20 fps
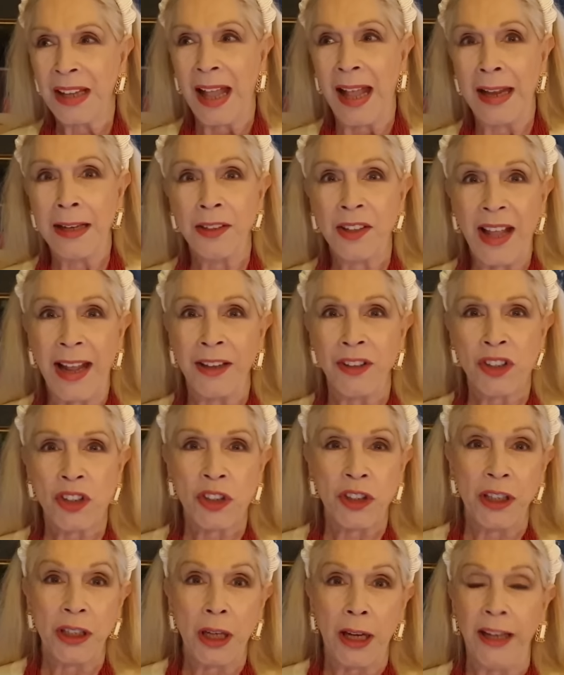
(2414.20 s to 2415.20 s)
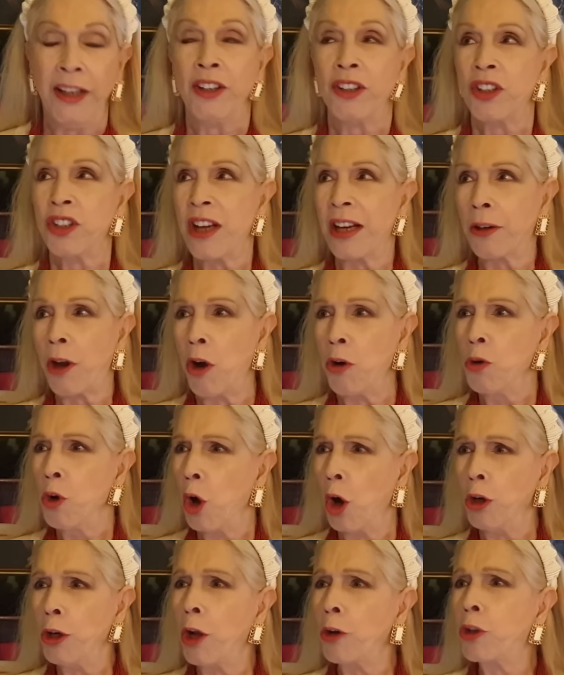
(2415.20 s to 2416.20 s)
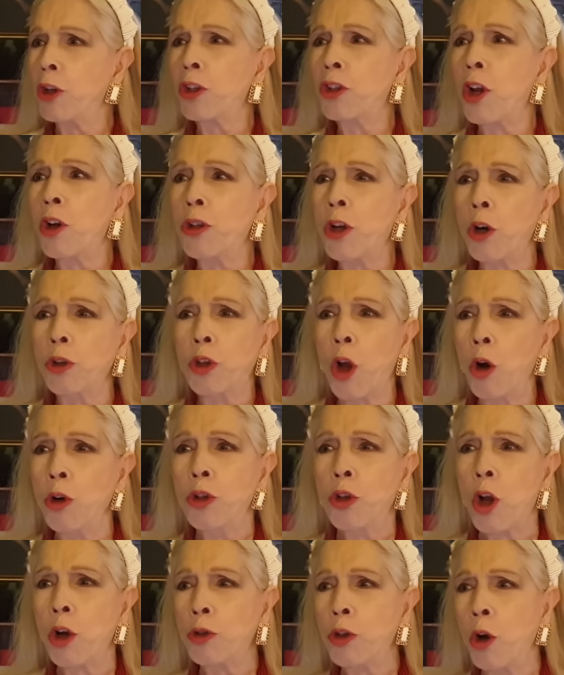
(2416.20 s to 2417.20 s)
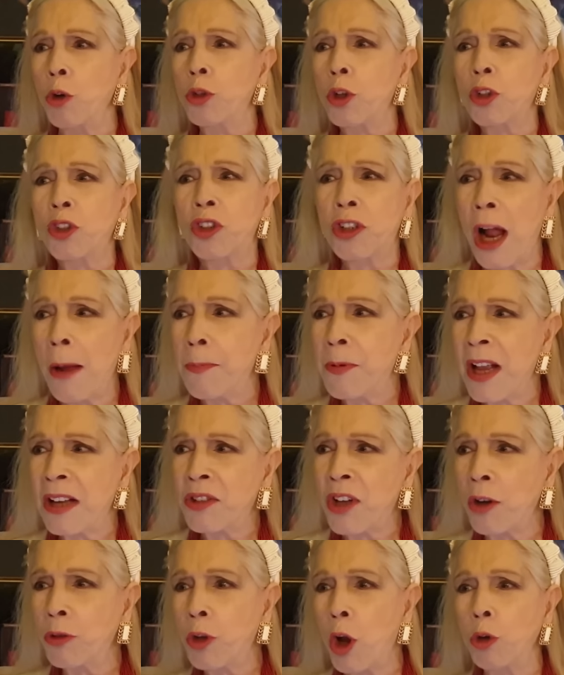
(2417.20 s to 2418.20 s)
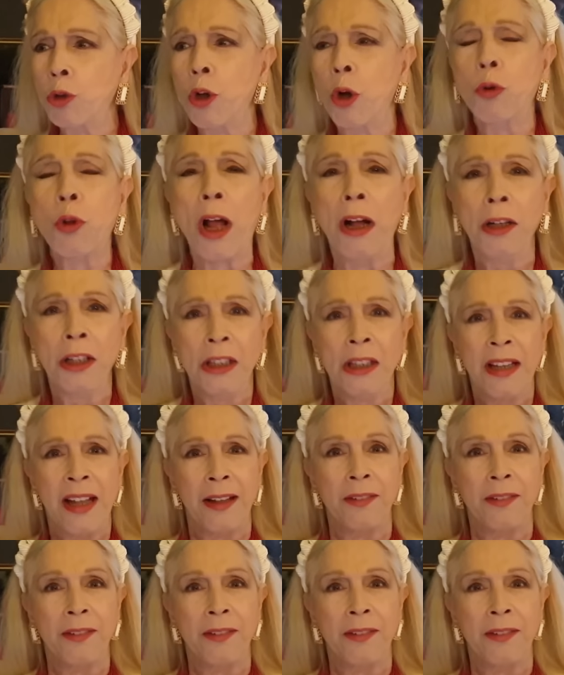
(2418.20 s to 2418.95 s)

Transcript: And then she'd interject, don't stop,